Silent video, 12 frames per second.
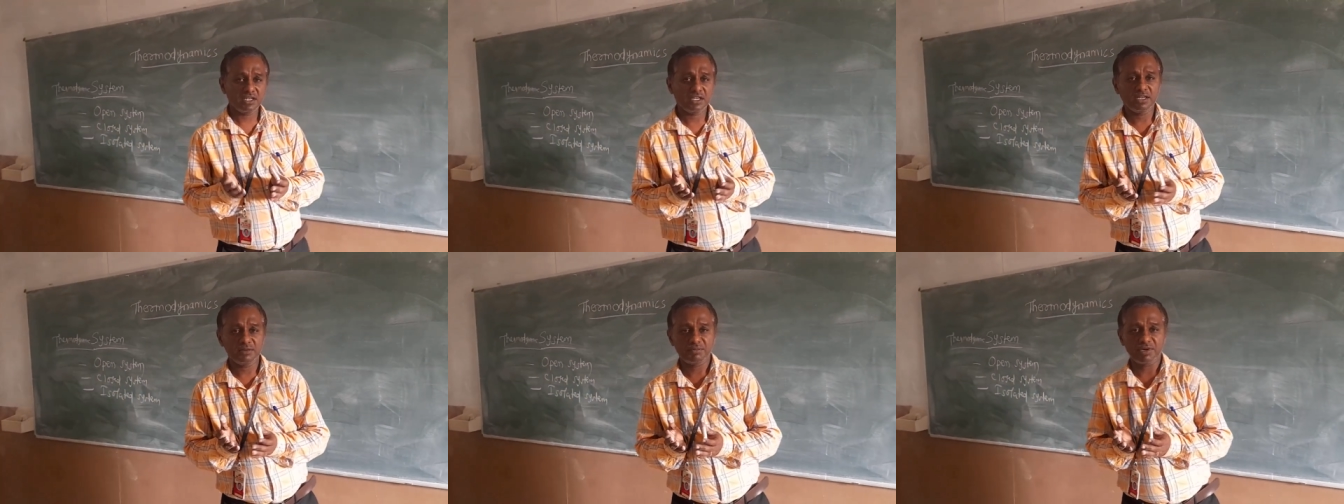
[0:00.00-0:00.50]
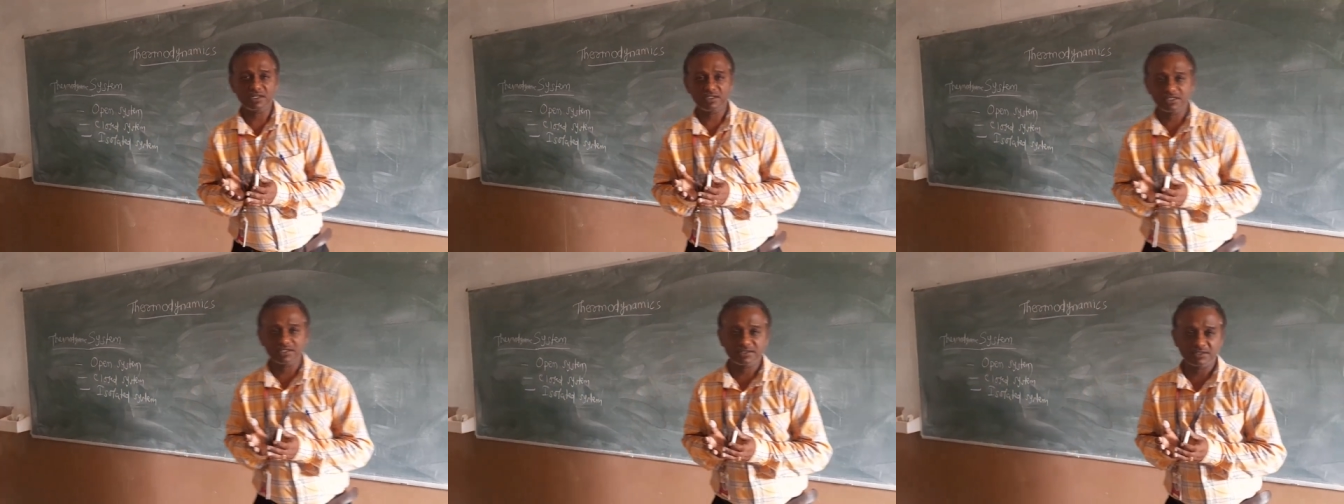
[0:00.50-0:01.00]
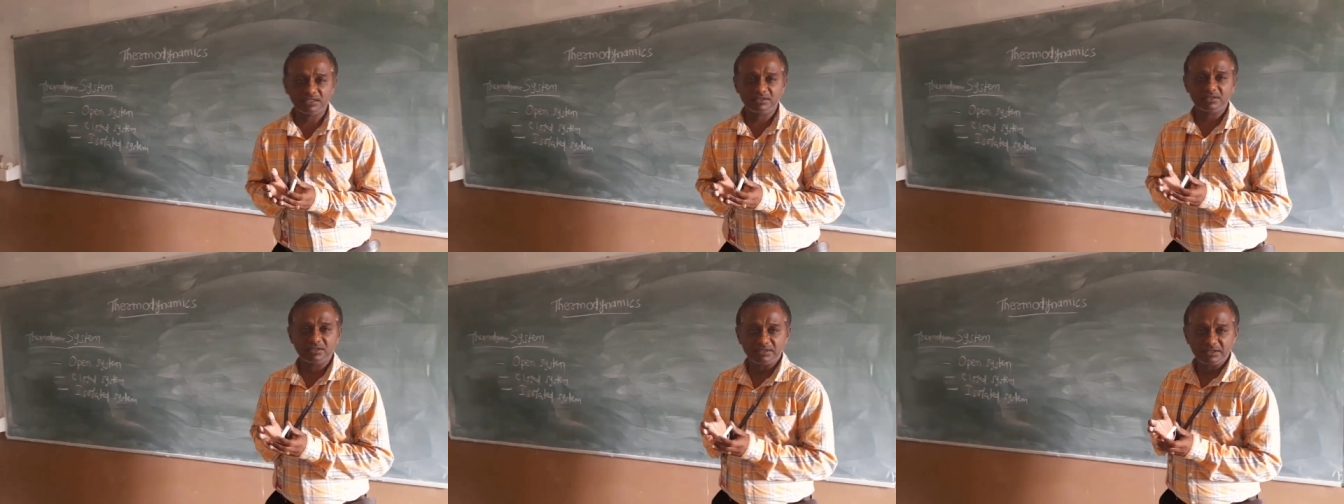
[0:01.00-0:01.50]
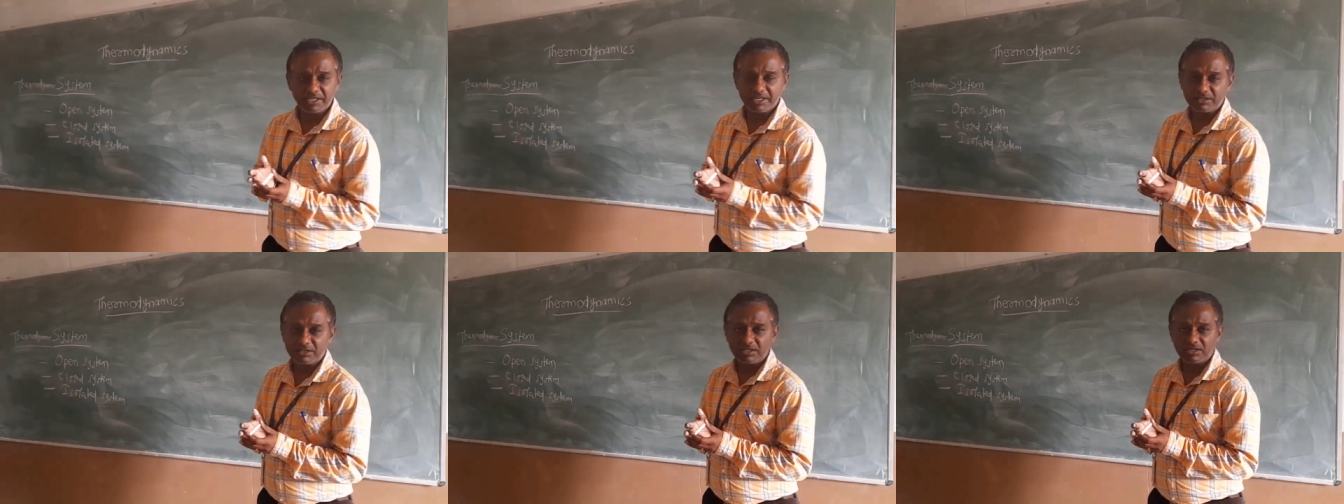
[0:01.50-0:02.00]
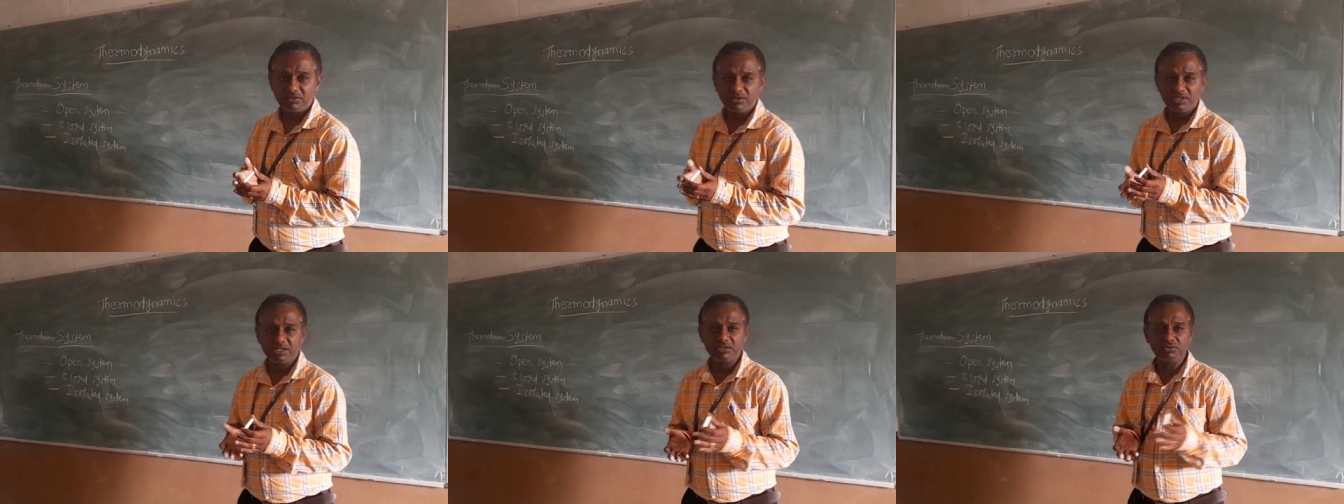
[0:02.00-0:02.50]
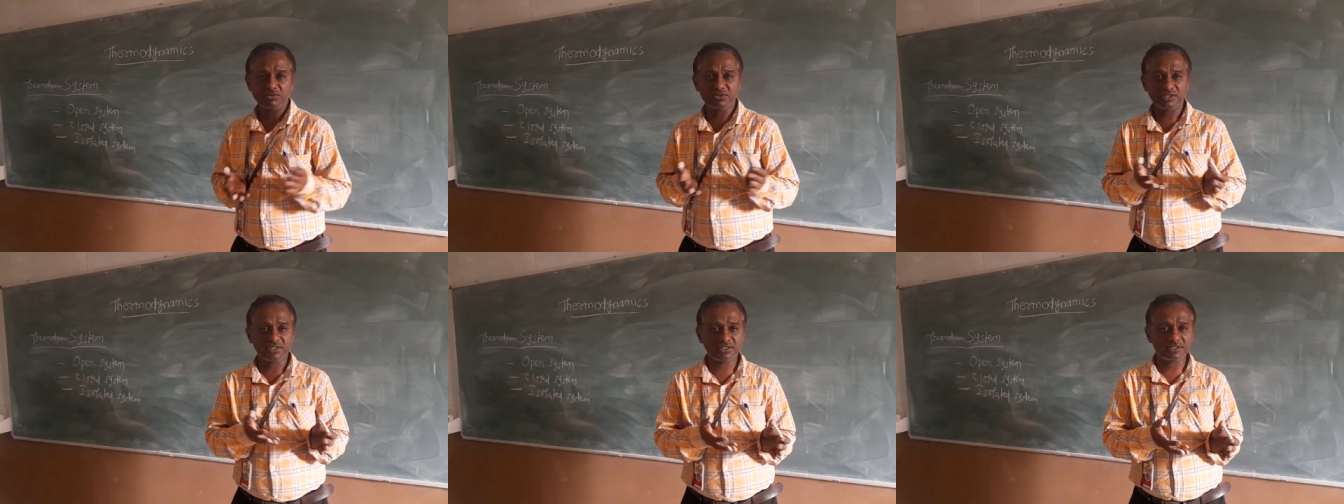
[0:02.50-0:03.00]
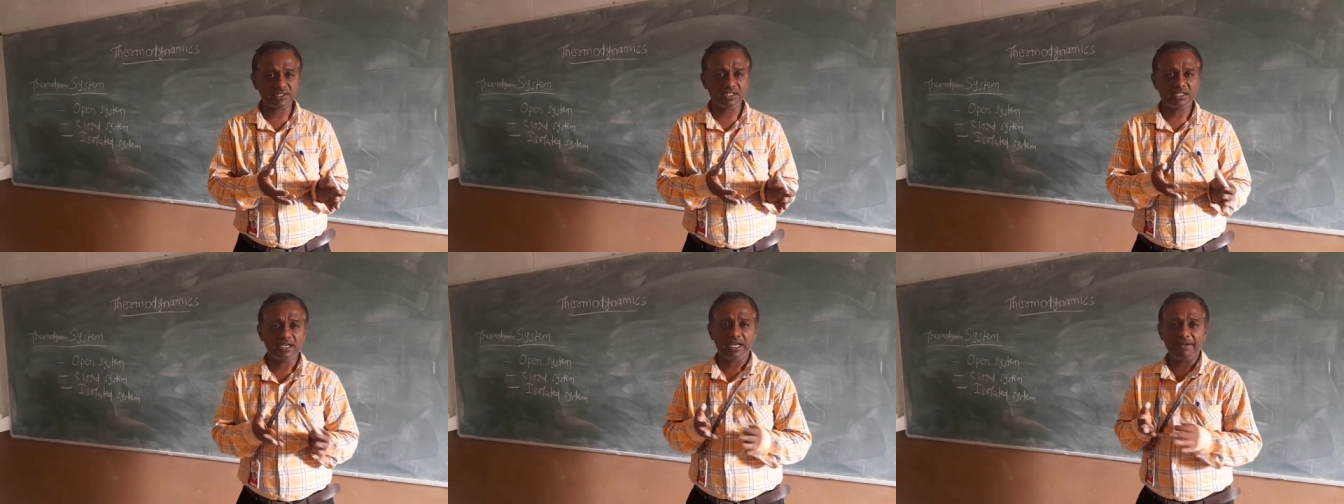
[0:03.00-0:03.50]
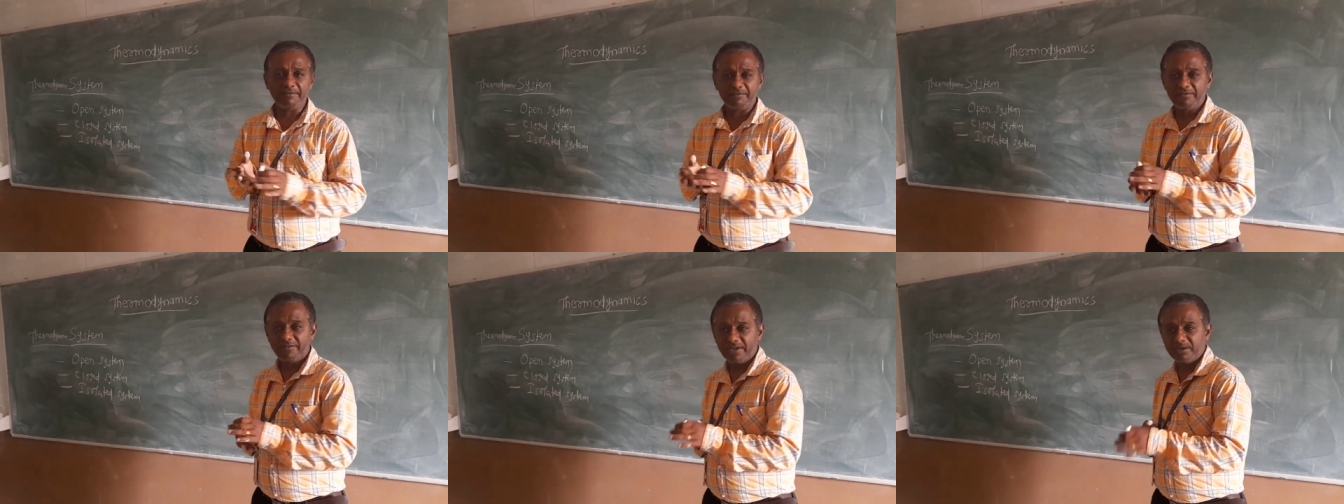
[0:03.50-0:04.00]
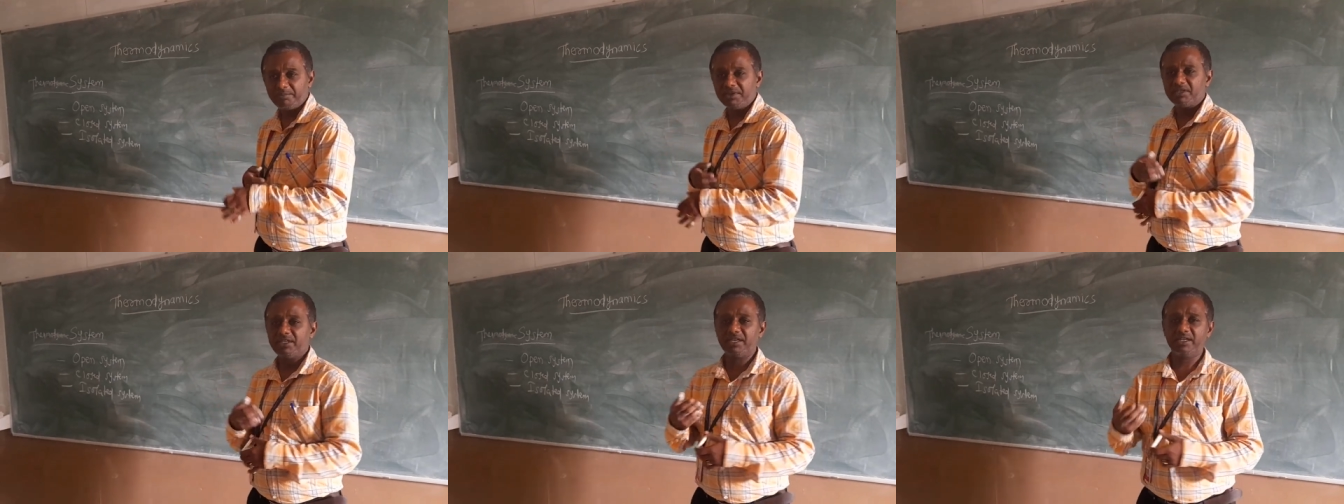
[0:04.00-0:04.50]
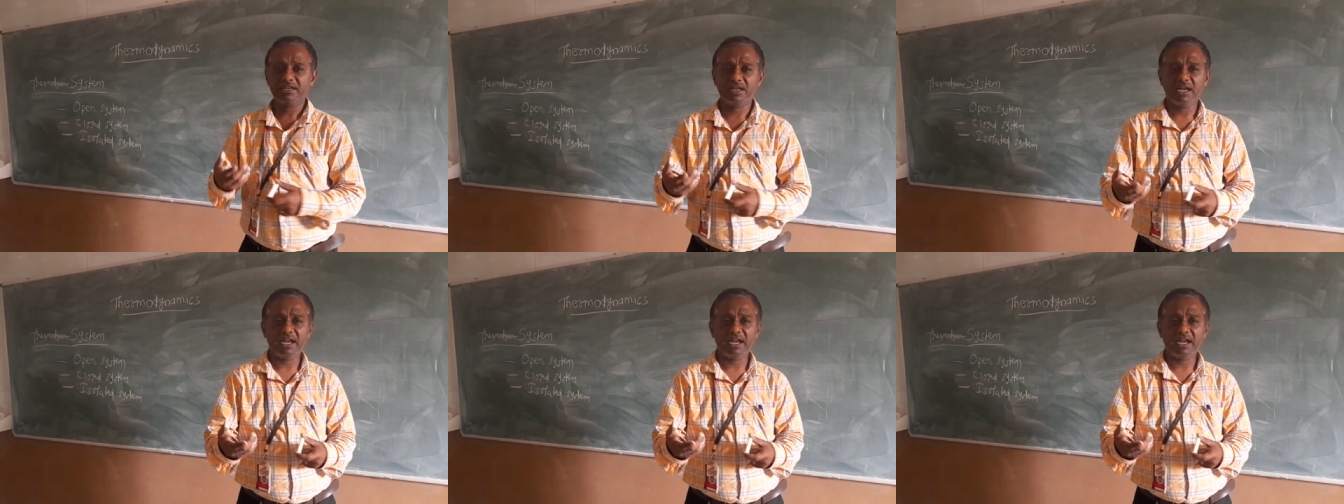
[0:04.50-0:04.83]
important things are there, then only those things will be there,